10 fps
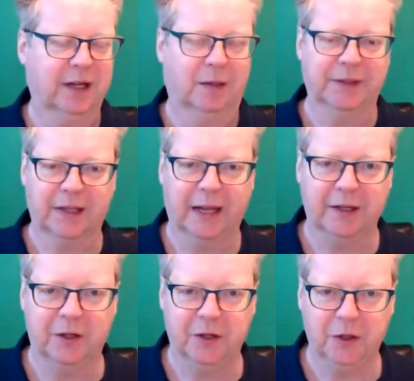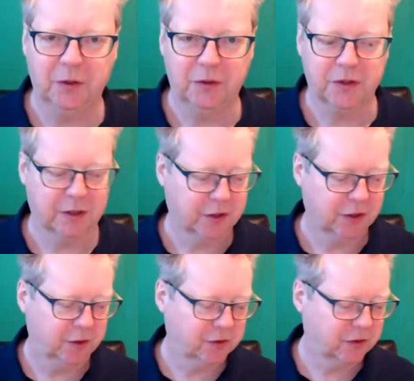becoming a huge,
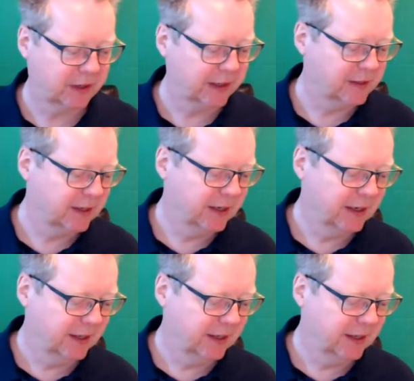huge craze.